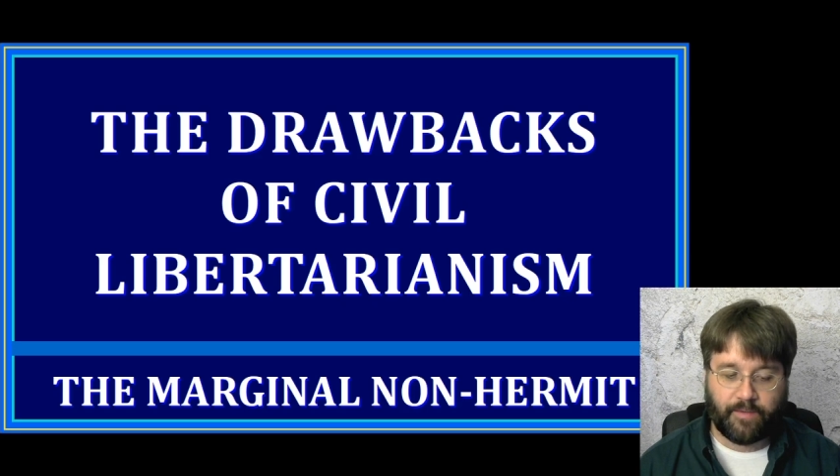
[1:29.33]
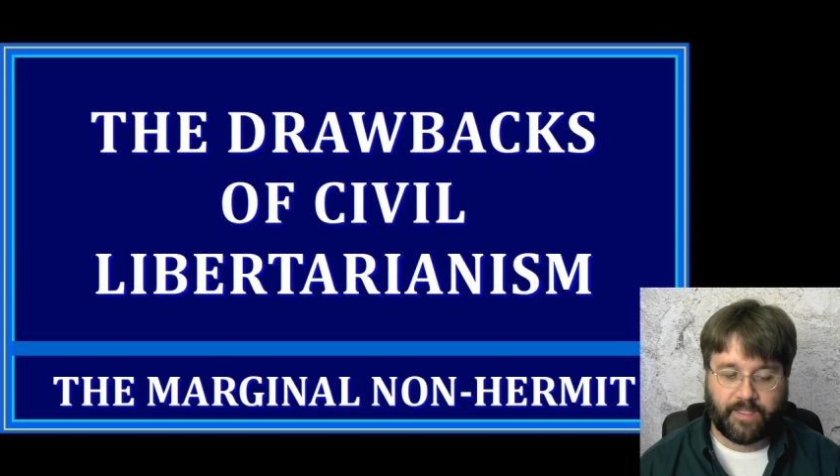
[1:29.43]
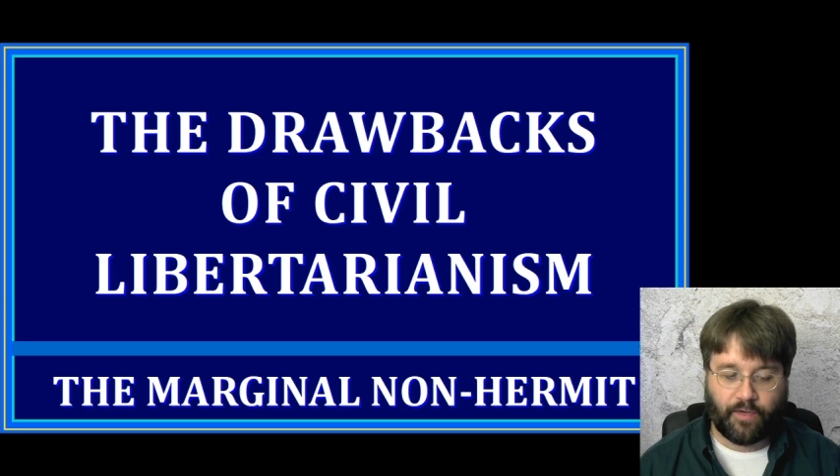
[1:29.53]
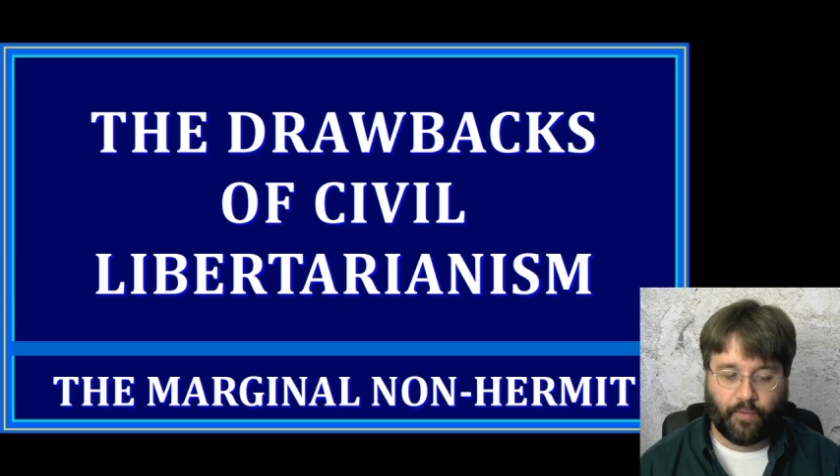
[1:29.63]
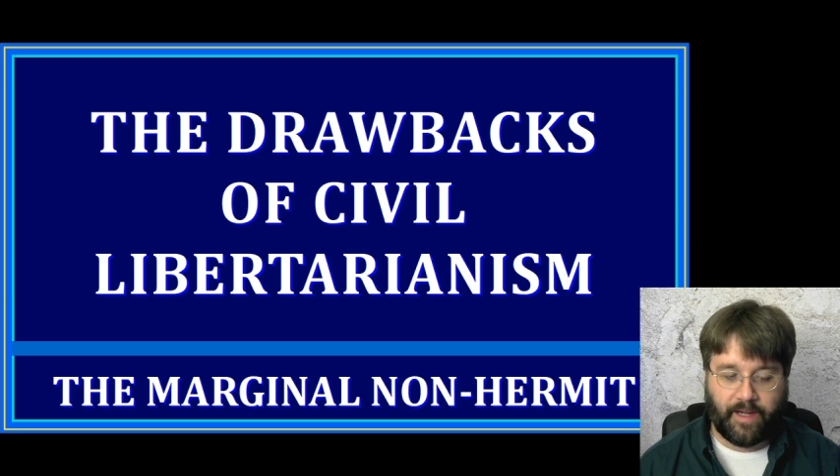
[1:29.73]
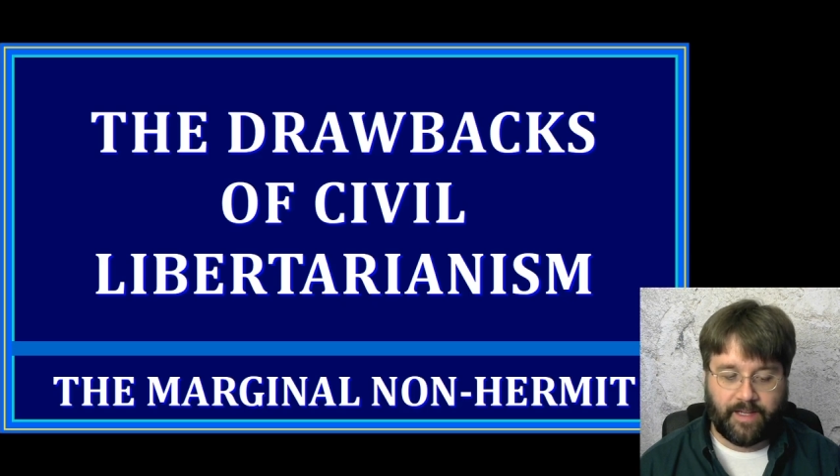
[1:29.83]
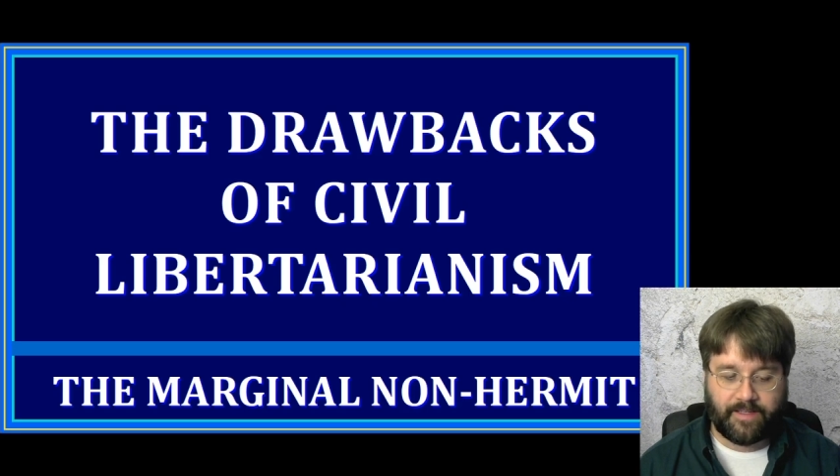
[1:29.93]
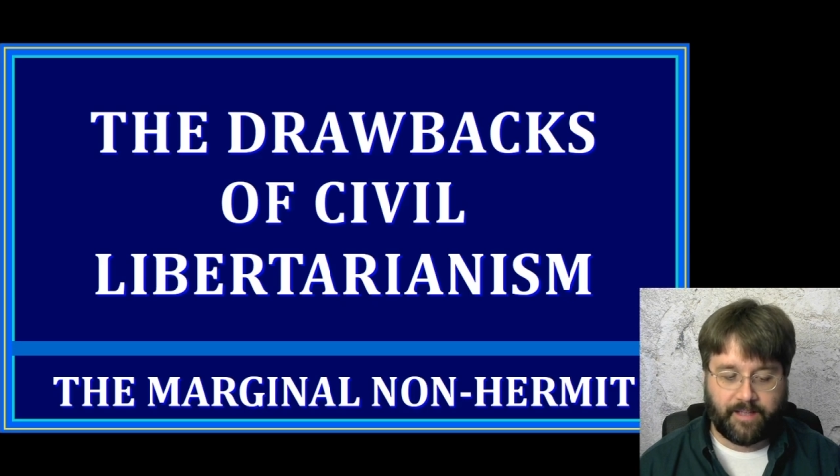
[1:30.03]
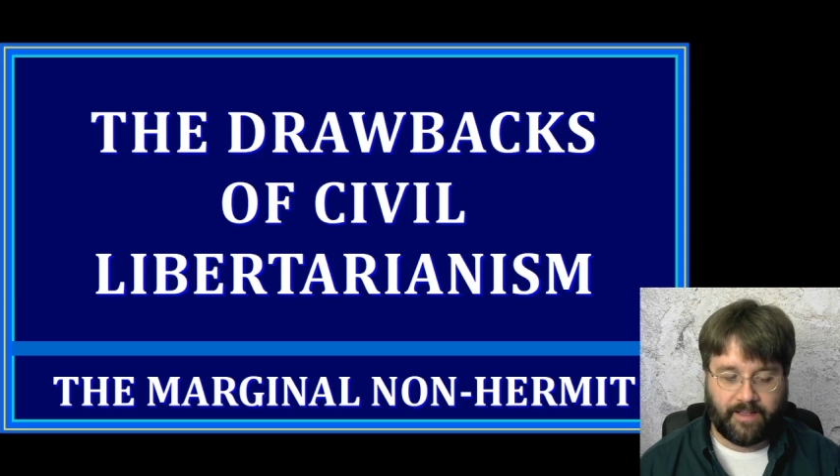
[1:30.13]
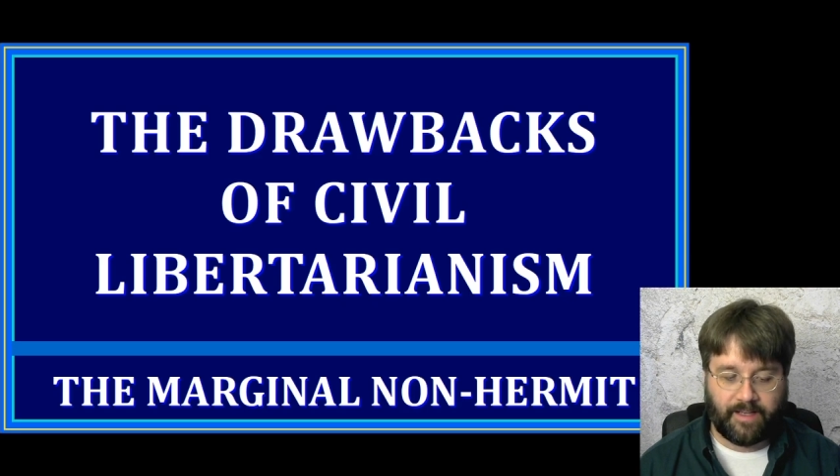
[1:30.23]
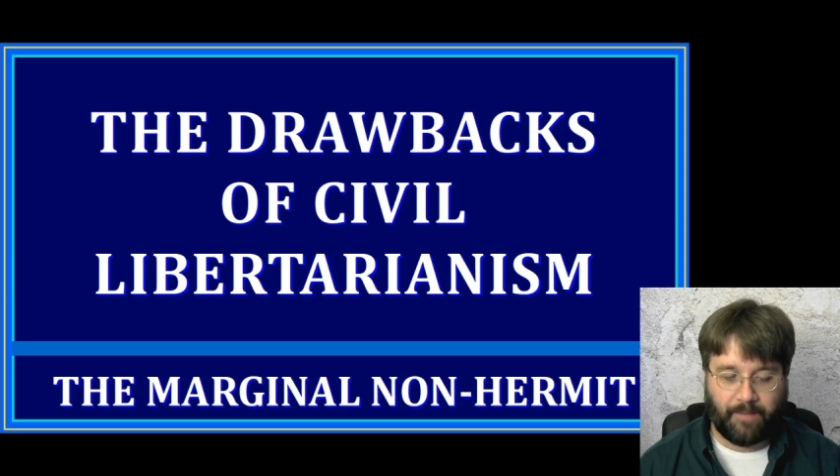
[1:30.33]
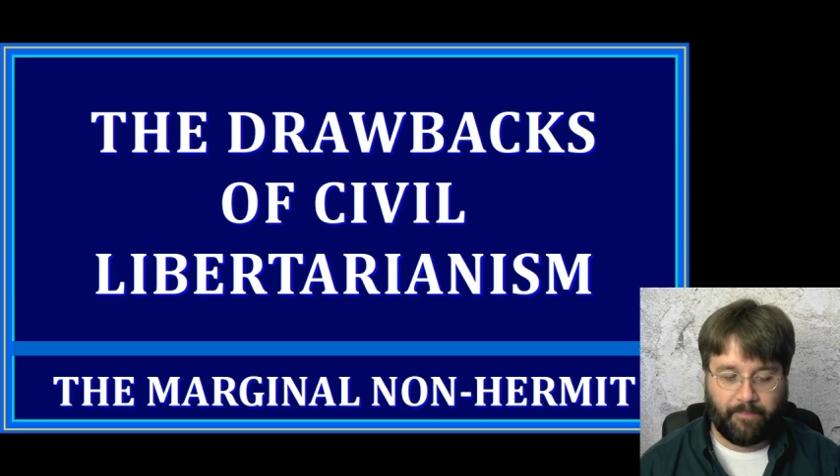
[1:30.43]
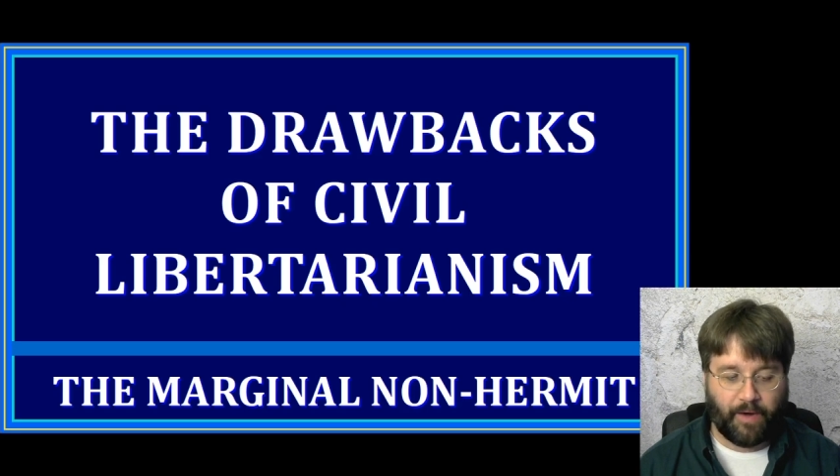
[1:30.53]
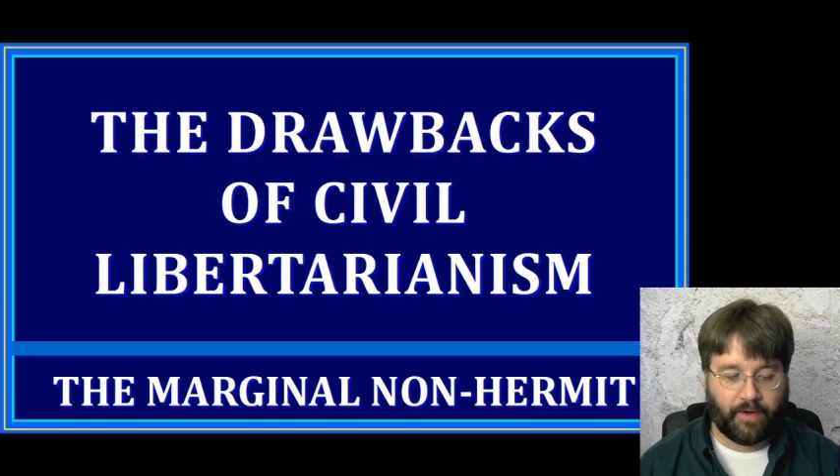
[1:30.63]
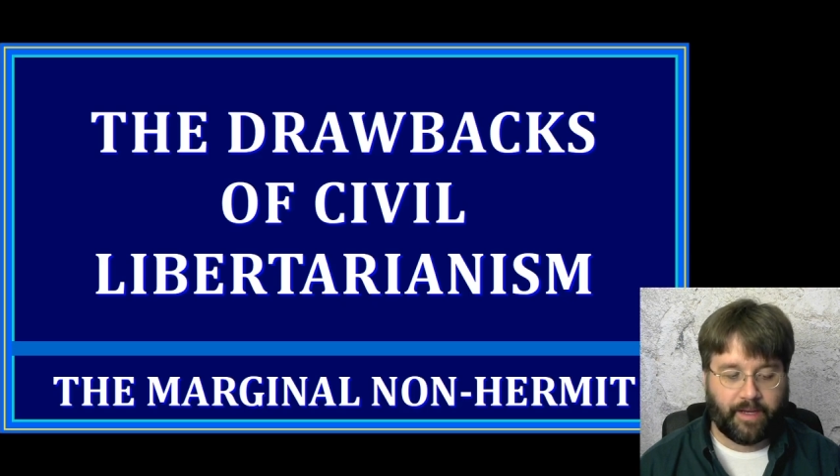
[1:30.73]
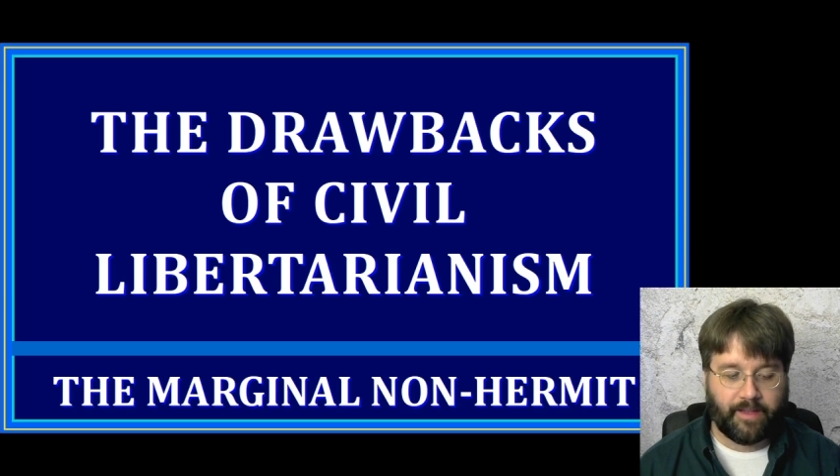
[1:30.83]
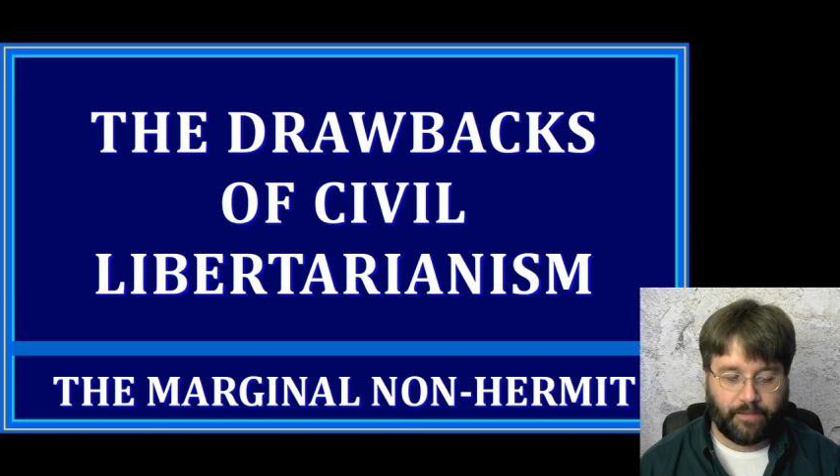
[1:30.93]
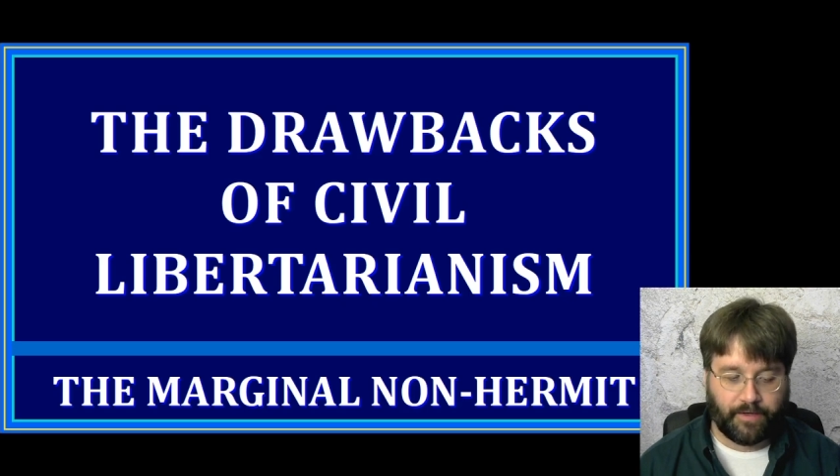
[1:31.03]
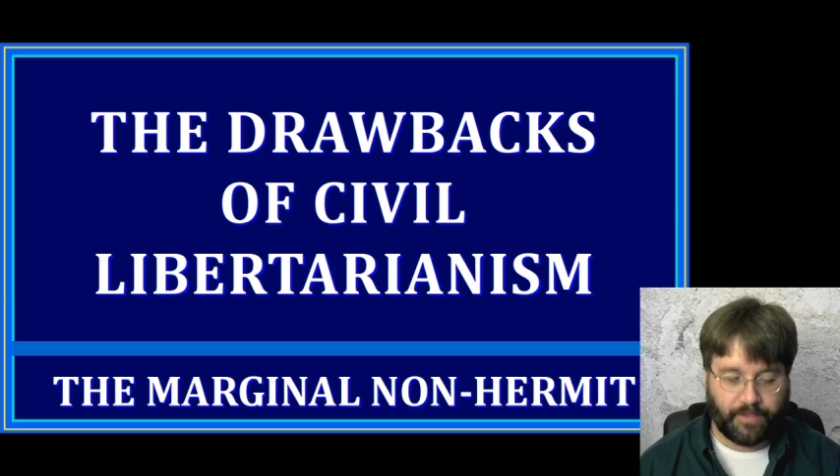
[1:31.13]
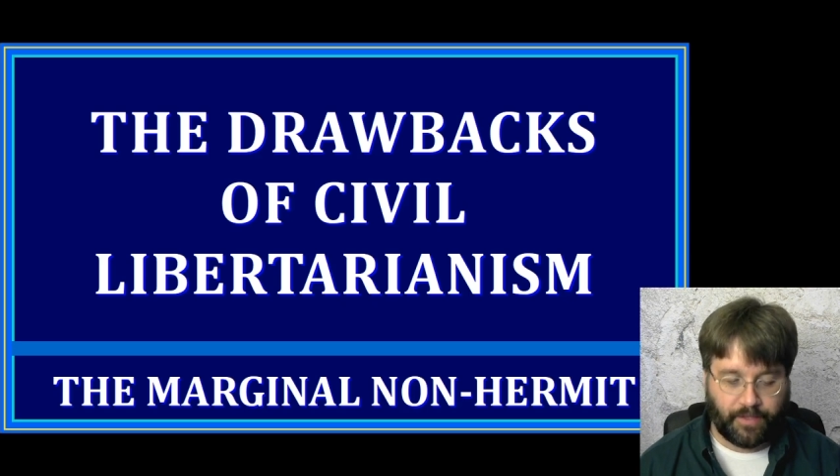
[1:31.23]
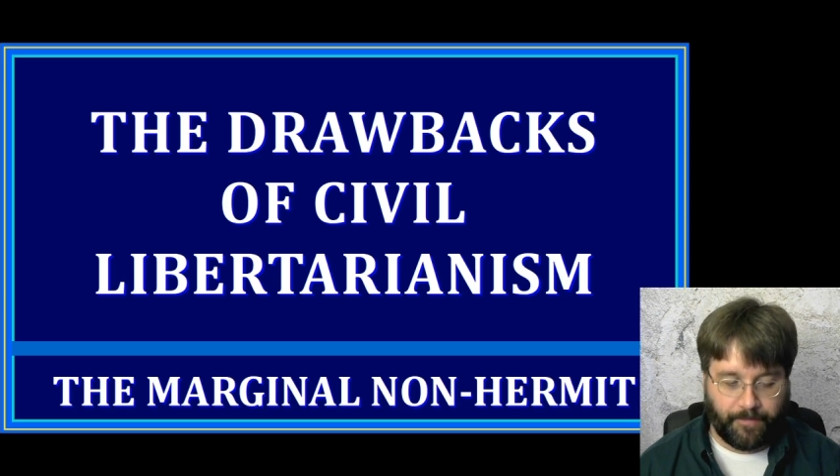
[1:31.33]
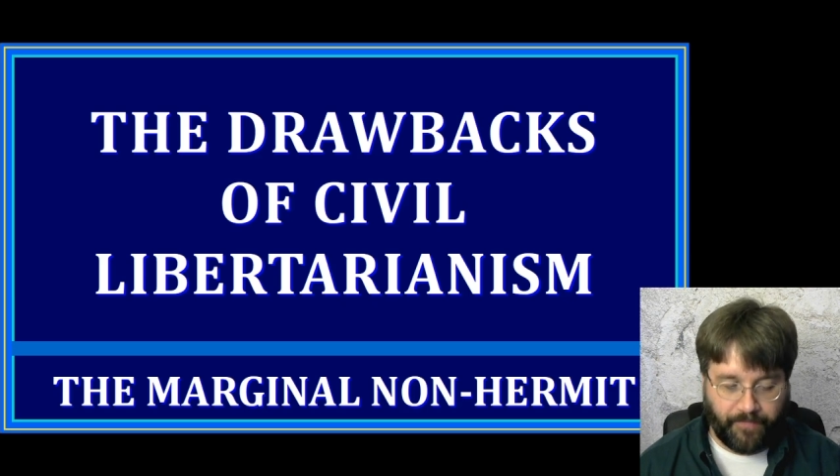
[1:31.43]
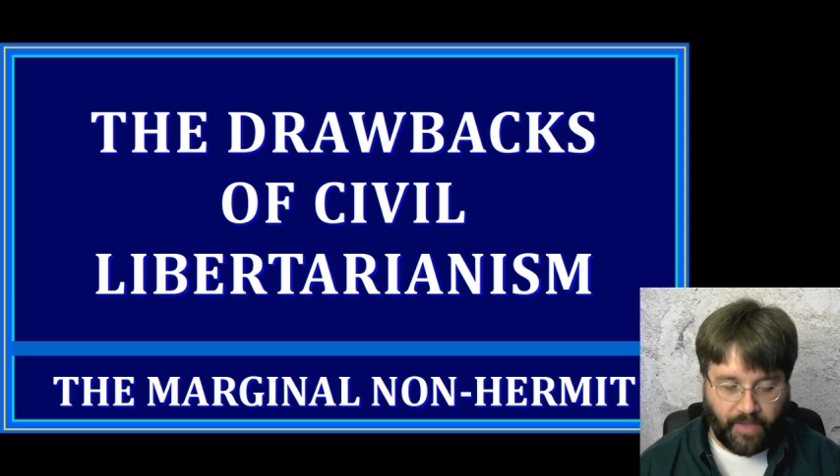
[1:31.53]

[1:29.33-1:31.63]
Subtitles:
was the greatest sentence in American literature.